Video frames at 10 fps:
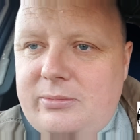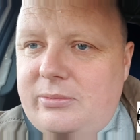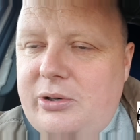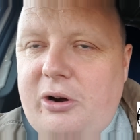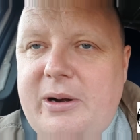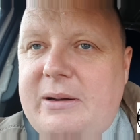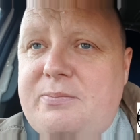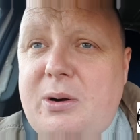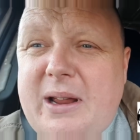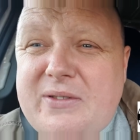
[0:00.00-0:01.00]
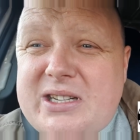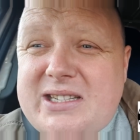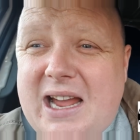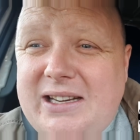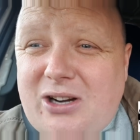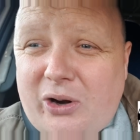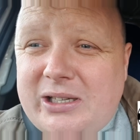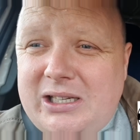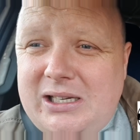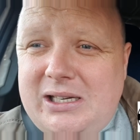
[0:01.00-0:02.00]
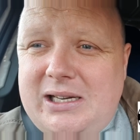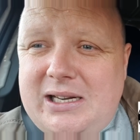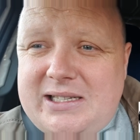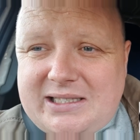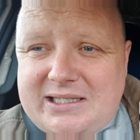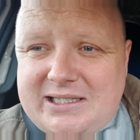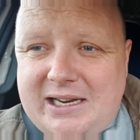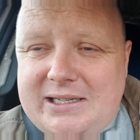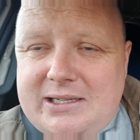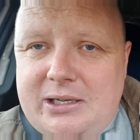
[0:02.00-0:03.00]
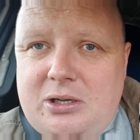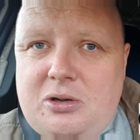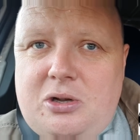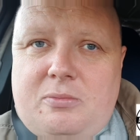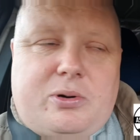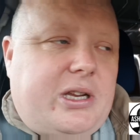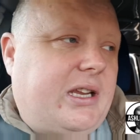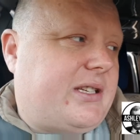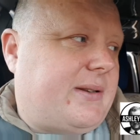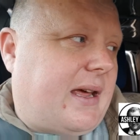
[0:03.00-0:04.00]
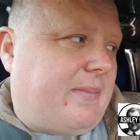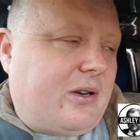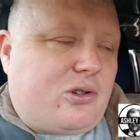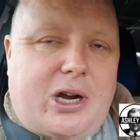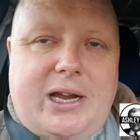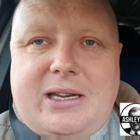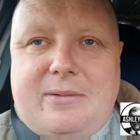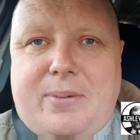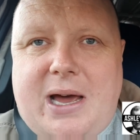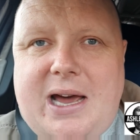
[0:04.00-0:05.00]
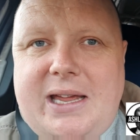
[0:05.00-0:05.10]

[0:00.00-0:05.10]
no money, he'd probably have to sign on, he's that skint, but he's been trying to buy